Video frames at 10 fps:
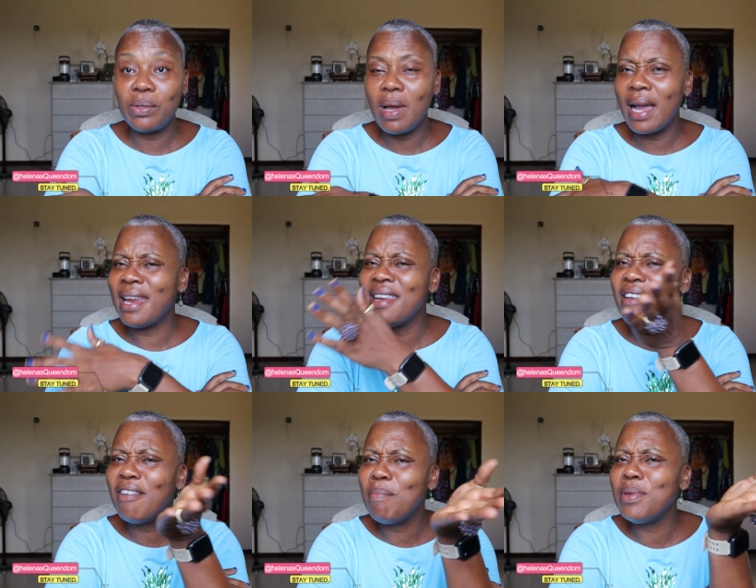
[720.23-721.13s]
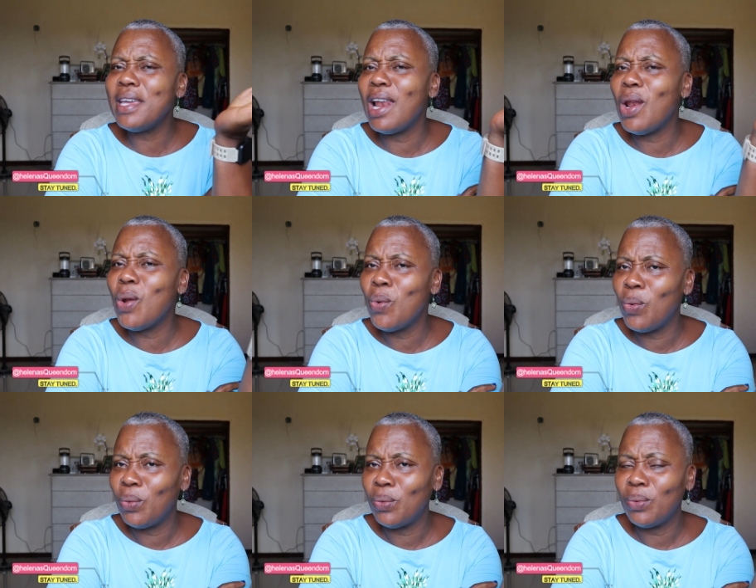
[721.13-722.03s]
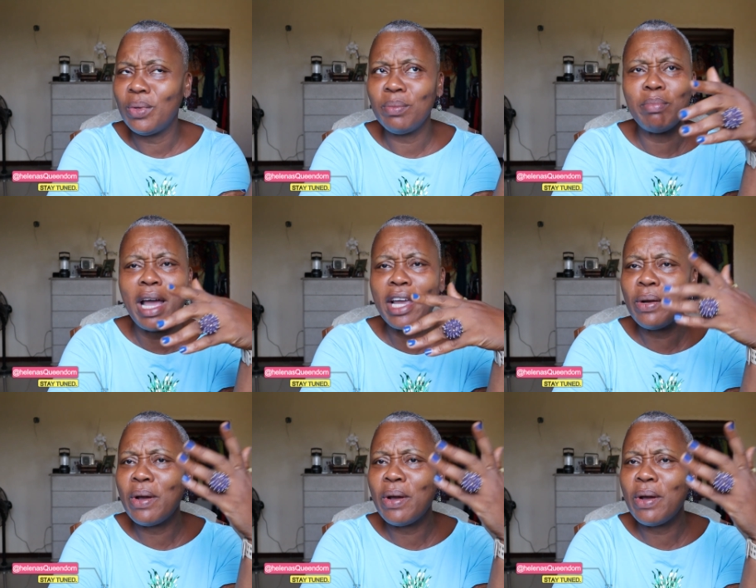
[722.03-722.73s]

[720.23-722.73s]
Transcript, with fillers: So I can never be alone. Mom get